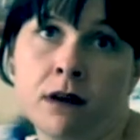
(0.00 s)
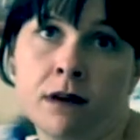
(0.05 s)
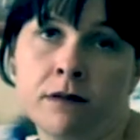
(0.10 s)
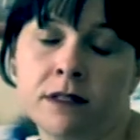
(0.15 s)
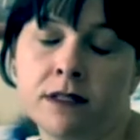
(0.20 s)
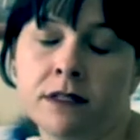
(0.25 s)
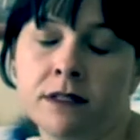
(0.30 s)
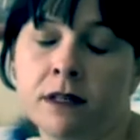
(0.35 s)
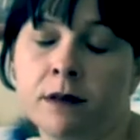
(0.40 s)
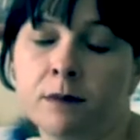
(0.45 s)

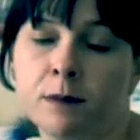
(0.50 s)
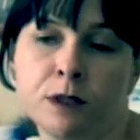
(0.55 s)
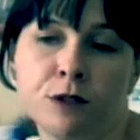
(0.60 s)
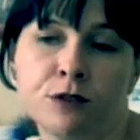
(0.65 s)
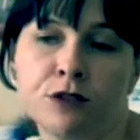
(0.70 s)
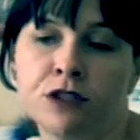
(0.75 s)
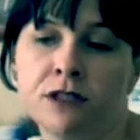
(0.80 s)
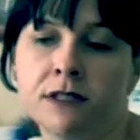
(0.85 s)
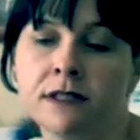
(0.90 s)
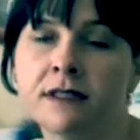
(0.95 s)
obviously, I mean,
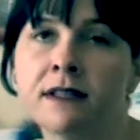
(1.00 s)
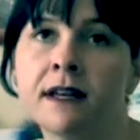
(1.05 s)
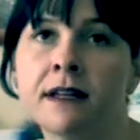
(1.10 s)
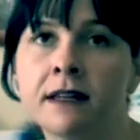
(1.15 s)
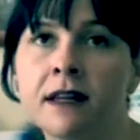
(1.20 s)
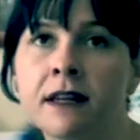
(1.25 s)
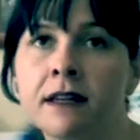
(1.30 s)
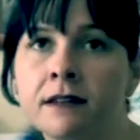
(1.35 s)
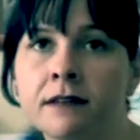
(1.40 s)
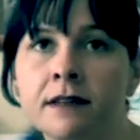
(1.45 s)
you shouldn't
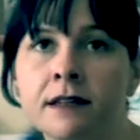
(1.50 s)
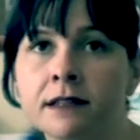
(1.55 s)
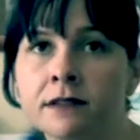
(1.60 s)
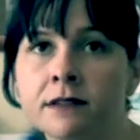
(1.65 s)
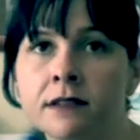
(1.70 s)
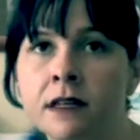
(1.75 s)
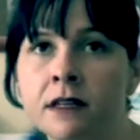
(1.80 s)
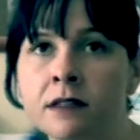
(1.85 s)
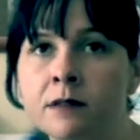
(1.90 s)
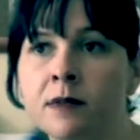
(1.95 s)
send anything
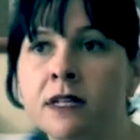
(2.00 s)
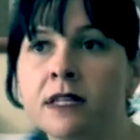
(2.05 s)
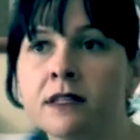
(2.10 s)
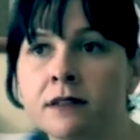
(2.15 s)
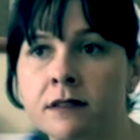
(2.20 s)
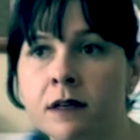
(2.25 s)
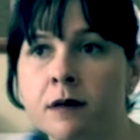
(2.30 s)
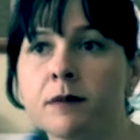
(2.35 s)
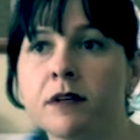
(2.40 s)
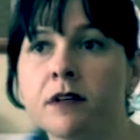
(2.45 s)
out to anybody
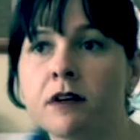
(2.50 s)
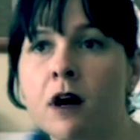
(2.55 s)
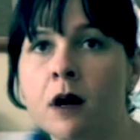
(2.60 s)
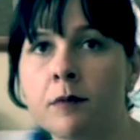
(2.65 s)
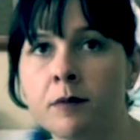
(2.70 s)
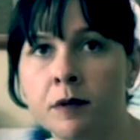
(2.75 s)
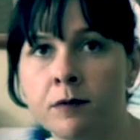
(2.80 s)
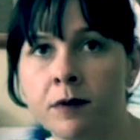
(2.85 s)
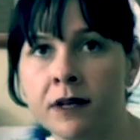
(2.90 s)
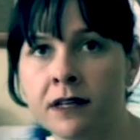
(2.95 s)
that's not been
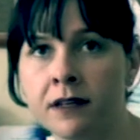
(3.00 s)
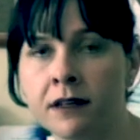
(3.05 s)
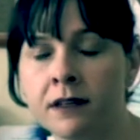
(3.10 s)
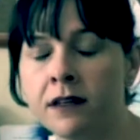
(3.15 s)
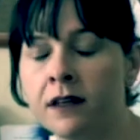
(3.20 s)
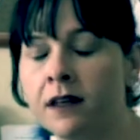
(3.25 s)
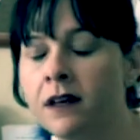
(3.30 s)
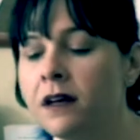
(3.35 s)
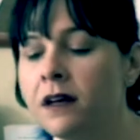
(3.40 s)
copywritten.